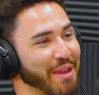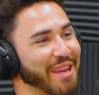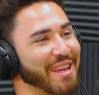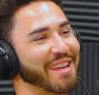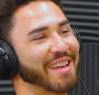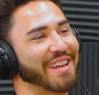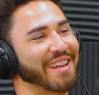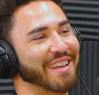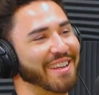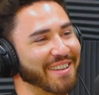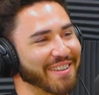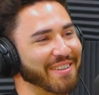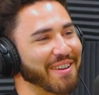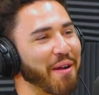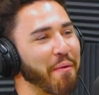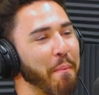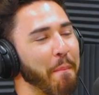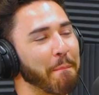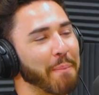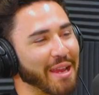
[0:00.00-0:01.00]
big,
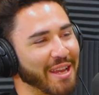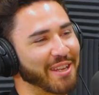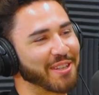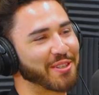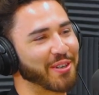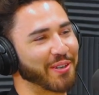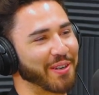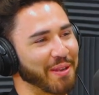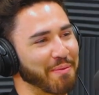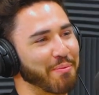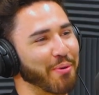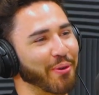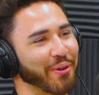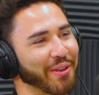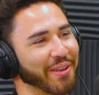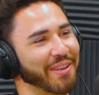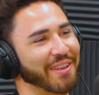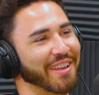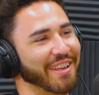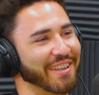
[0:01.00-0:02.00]
a big turning
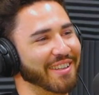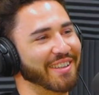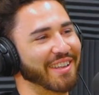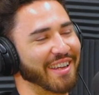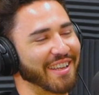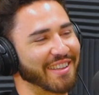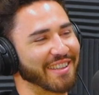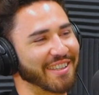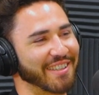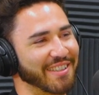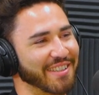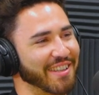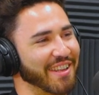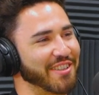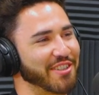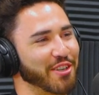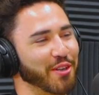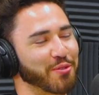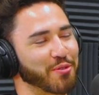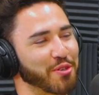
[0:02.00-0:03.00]
point in like the,
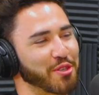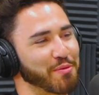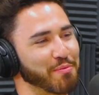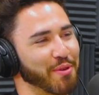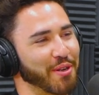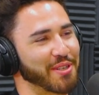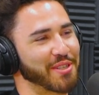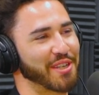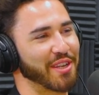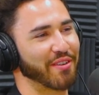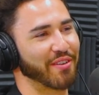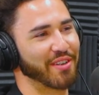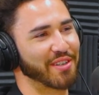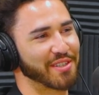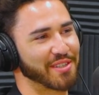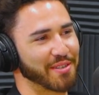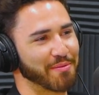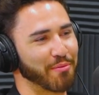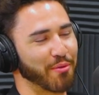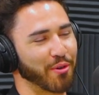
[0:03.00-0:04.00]
the children's book
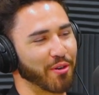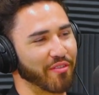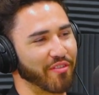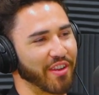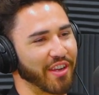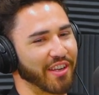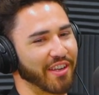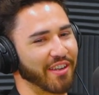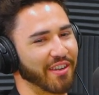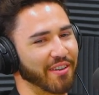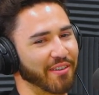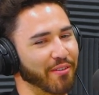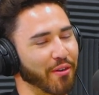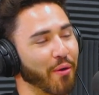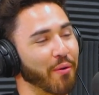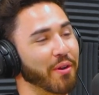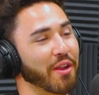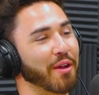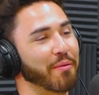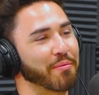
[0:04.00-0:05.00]
series to more of like a
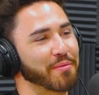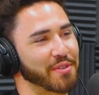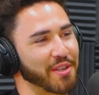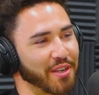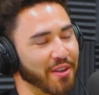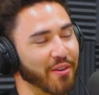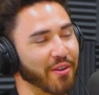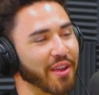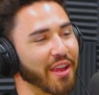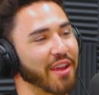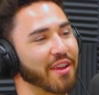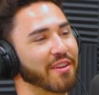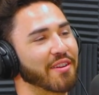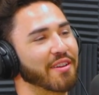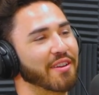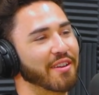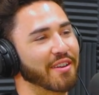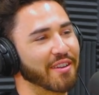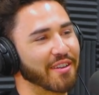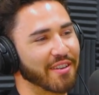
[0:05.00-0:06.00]
grown up. It's like okay,
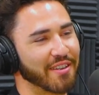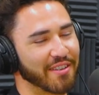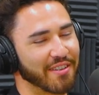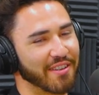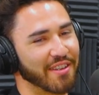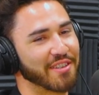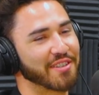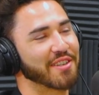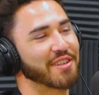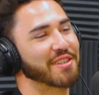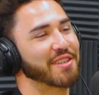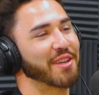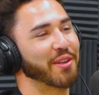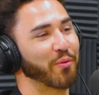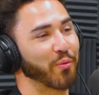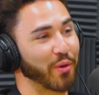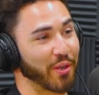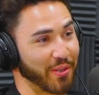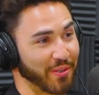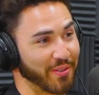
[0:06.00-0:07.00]
this shit's
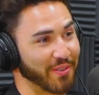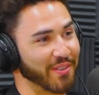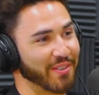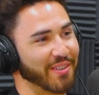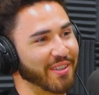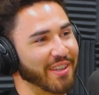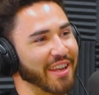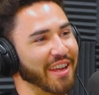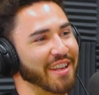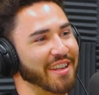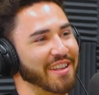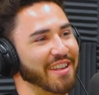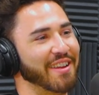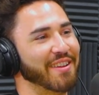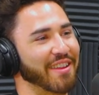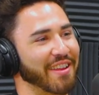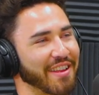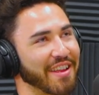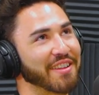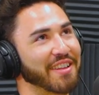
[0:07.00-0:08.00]
getting real and
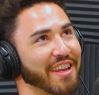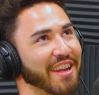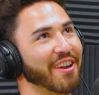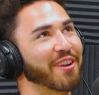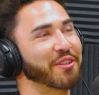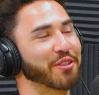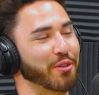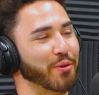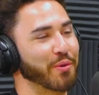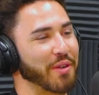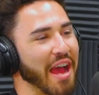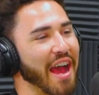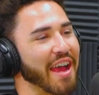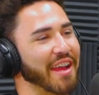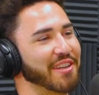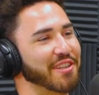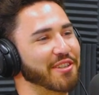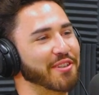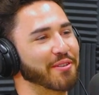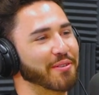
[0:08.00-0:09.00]
he and the character who
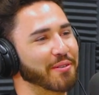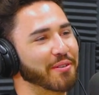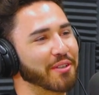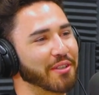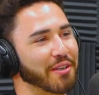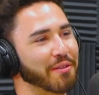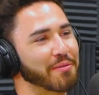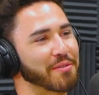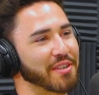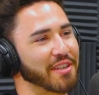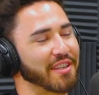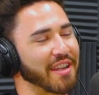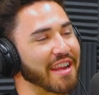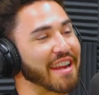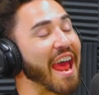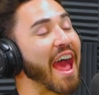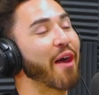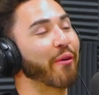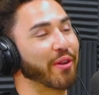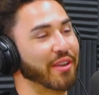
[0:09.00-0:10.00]
died too. You know what I'm saying?
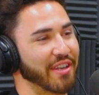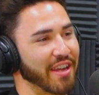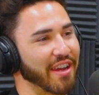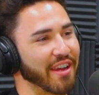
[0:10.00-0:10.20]
And how he